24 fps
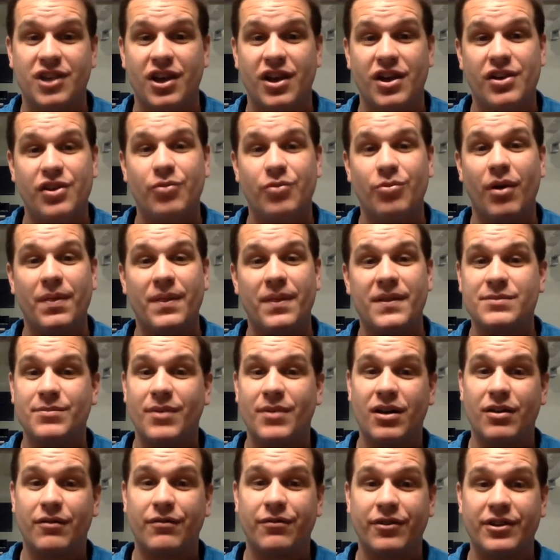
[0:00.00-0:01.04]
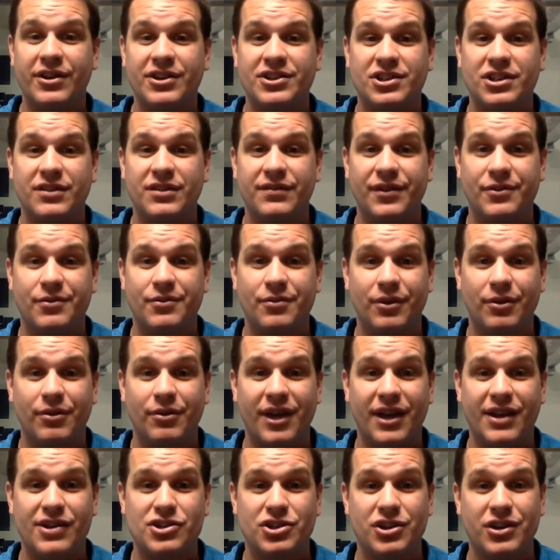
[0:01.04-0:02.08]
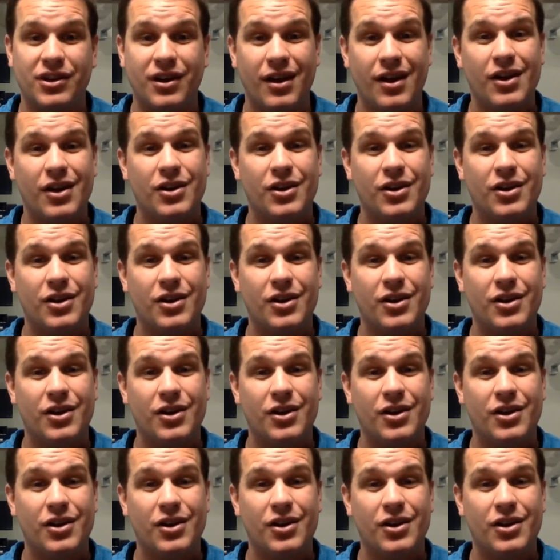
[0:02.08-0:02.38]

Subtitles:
you run this model for each individual location,